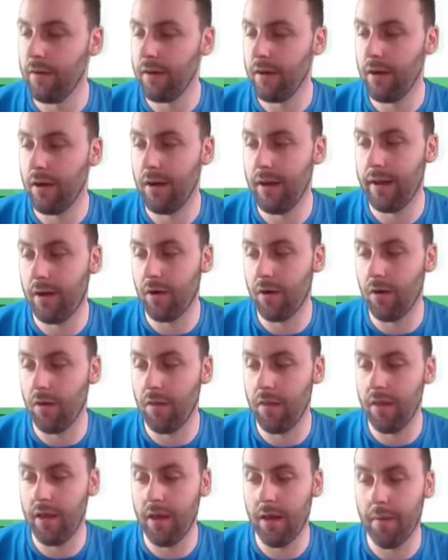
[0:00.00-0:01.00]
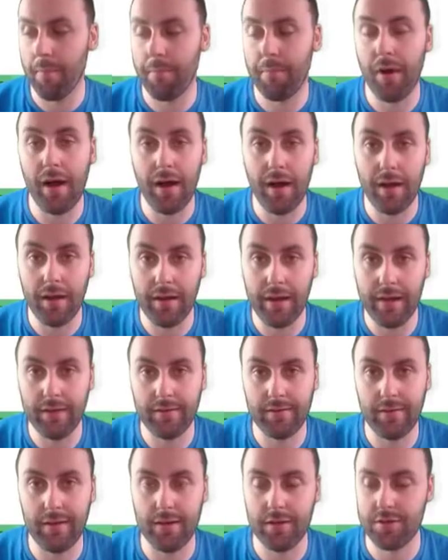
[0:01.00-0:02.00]
click on the parlays
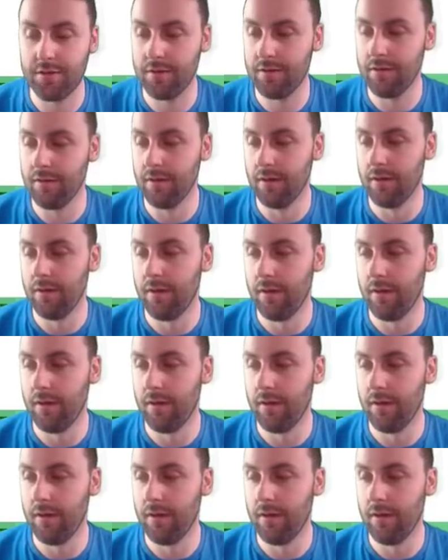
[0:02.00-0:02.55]
section,